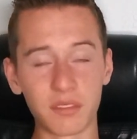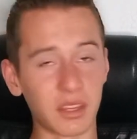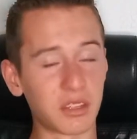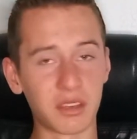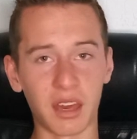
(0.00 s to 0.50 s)

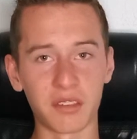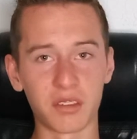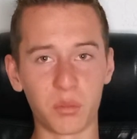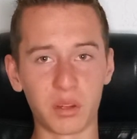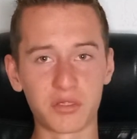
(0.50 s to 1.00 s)
Thank you
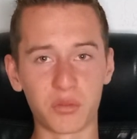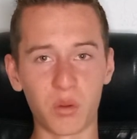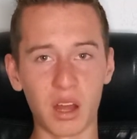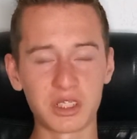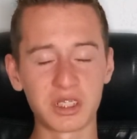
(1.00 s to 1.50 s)
guys so much for
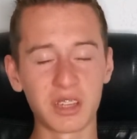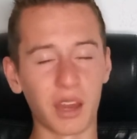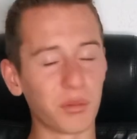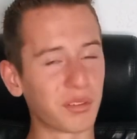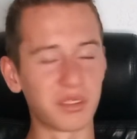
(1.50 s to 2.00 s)
watching.
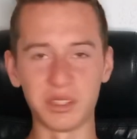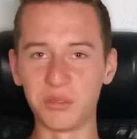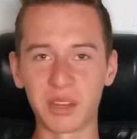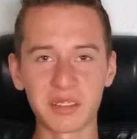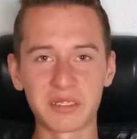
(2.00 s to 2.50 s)
I will see
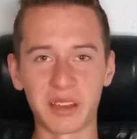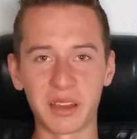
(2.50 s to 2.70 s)
you next